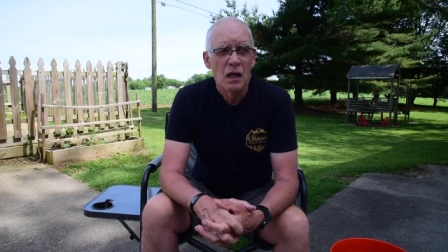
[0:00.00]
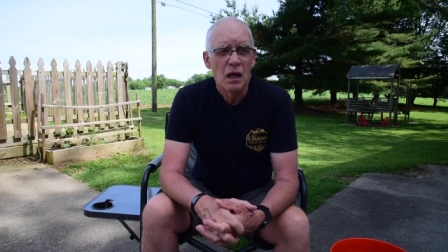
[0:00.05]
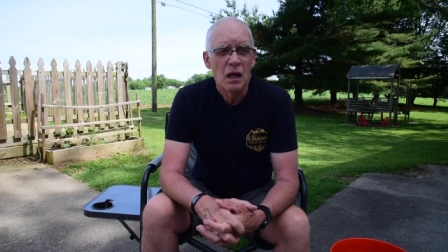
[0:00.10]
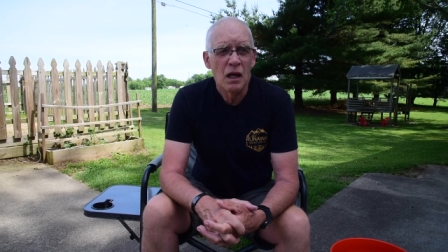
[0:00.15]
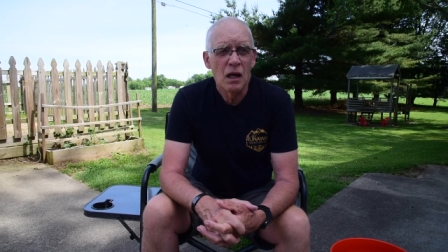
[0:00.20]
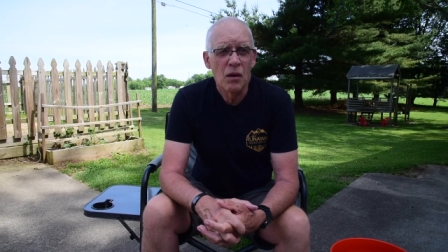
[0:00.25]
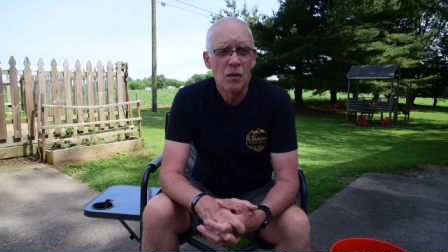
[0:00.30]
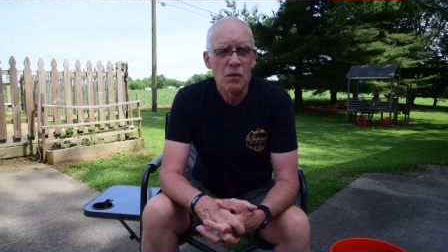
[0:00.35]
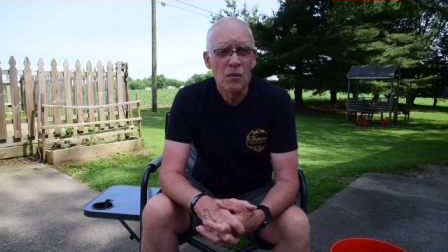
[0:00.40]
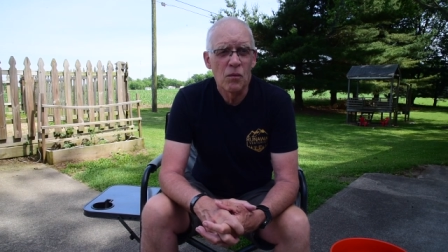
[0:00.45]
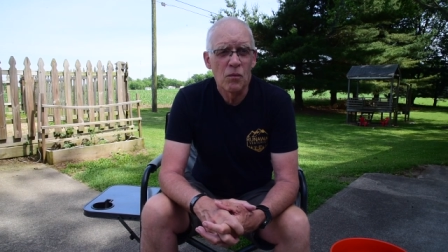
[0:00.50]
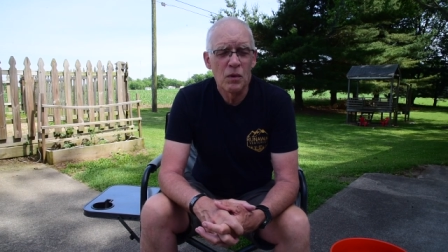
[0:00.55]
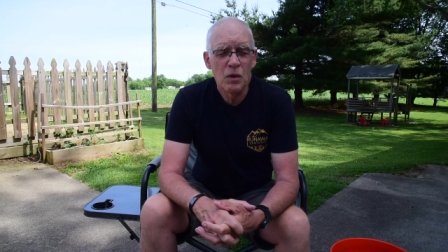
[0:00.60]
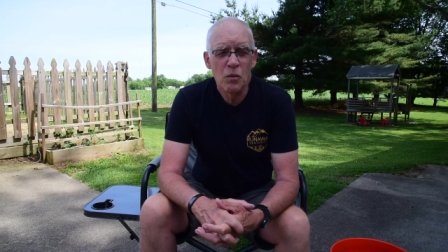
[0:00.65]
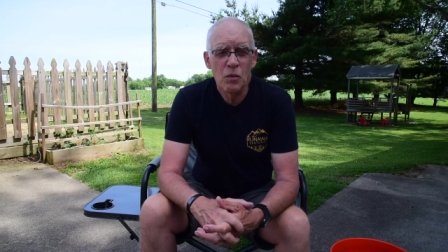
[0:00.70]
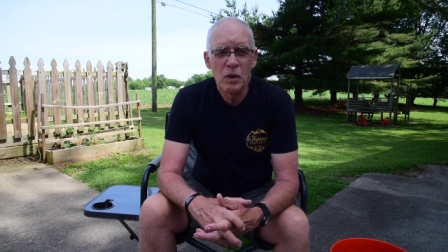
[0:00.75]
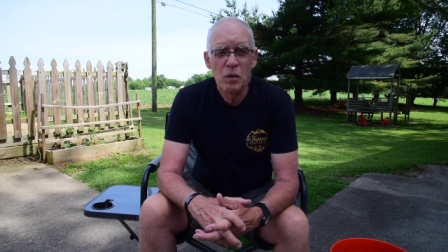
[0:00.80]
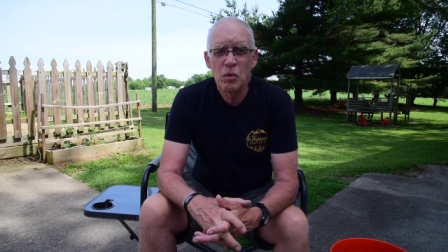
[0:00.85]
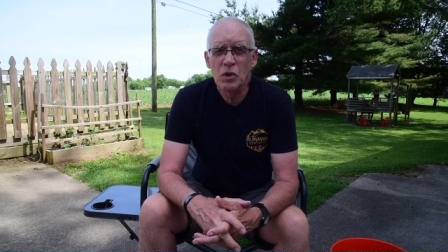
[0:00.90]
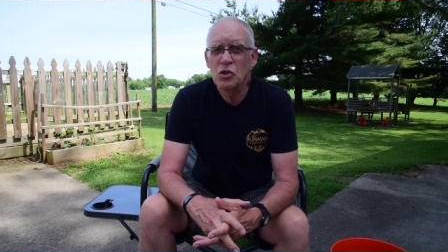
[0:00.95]
Uh, we,
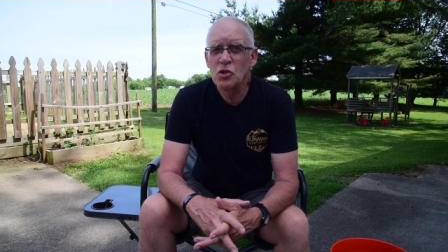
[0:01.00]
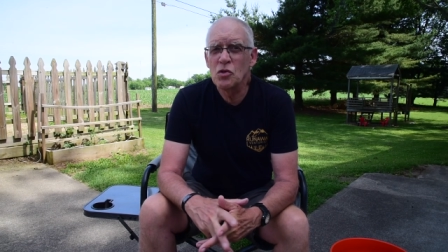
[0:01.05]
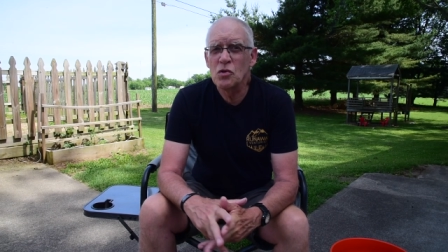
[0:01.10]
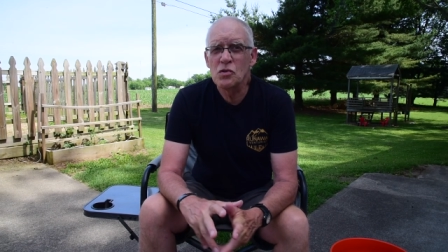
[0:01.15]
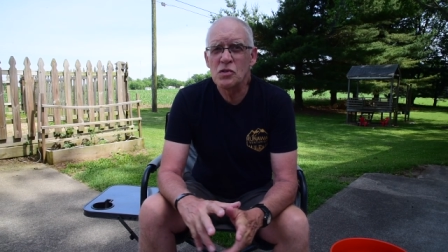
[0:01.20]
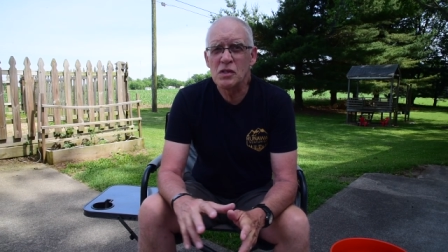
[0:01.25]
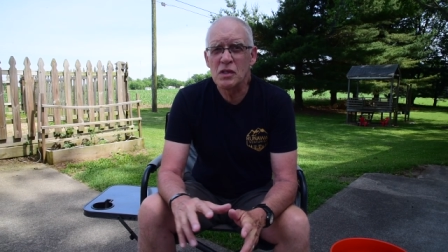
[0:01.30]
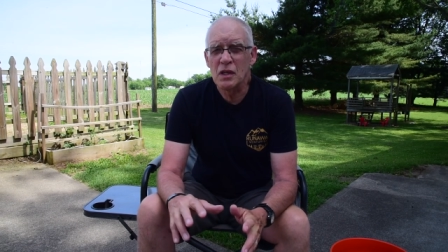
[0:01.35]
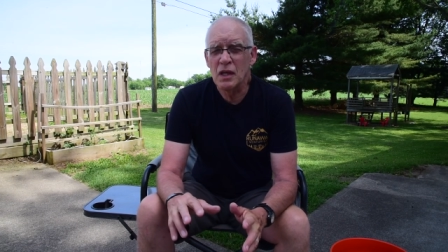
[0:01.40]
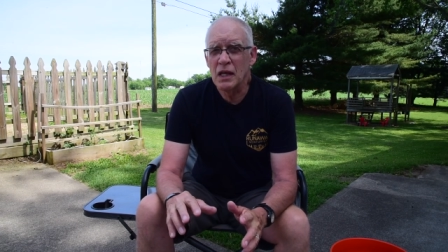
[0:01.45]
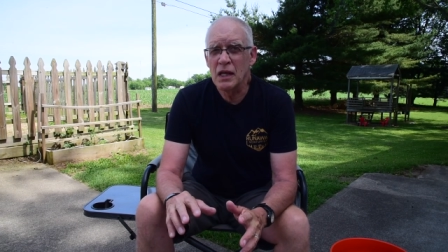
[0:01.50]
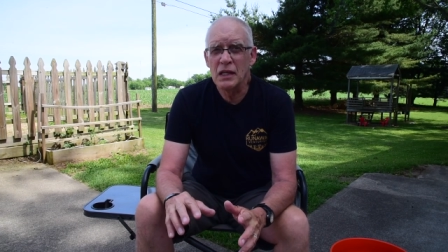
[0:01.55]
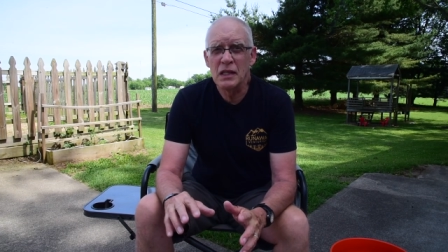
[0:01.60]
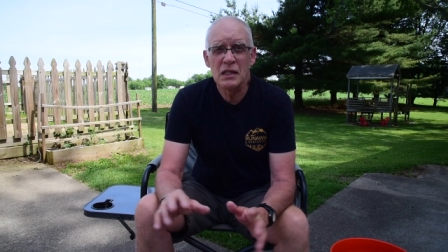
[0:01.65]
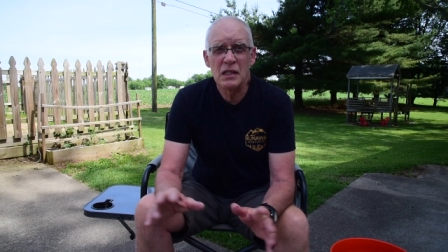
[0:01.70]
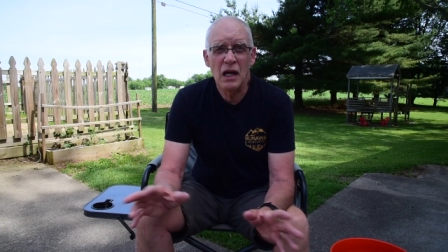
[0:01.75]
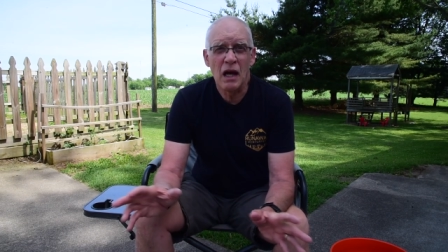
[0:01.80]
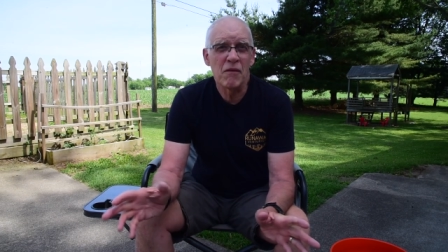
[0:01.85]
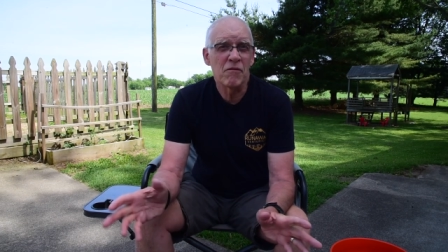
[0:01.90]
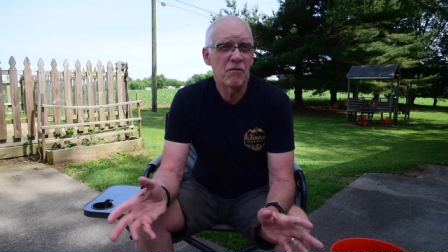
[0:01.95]
we would use
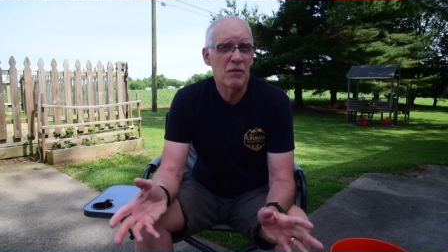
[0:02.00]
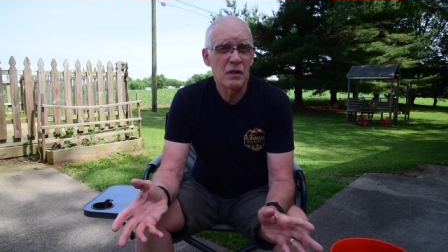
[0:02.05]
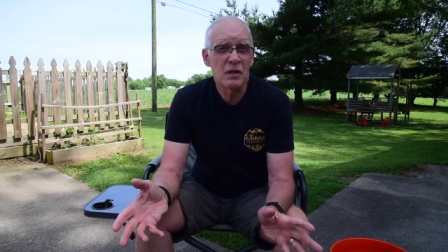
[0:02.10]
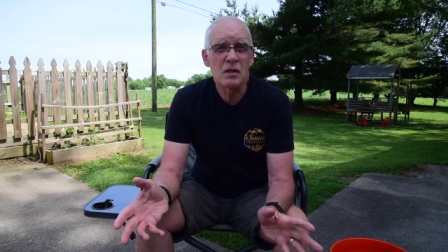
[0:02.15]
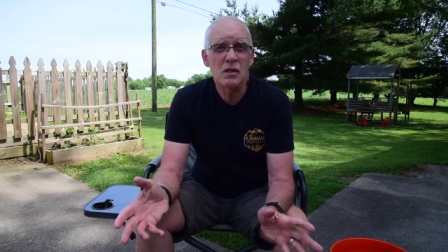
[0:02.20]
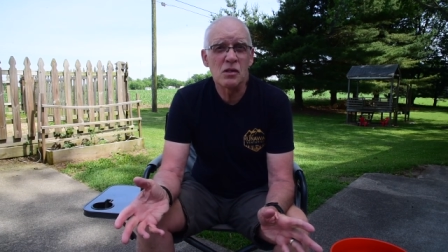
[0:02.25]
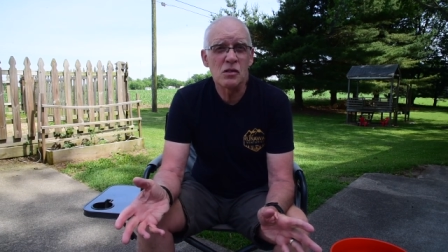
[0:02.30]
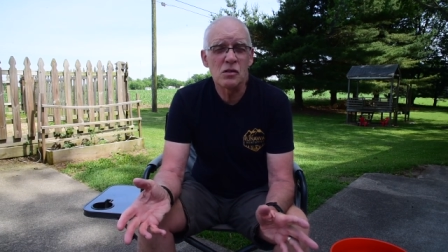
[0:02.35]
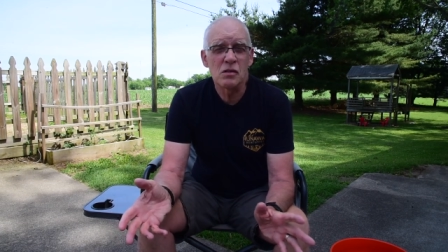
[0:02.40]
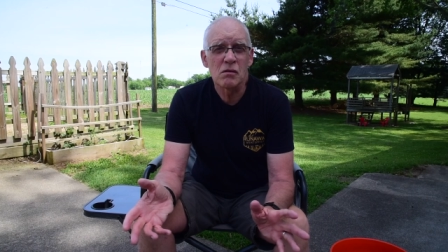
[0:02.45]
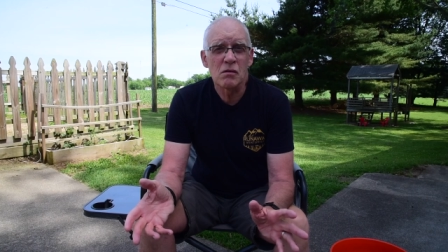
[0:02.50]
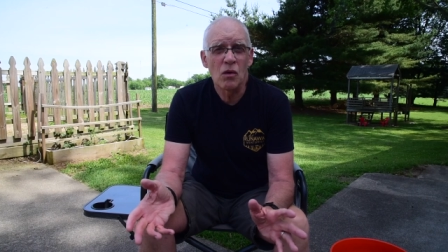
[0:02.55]
Anytime Fitness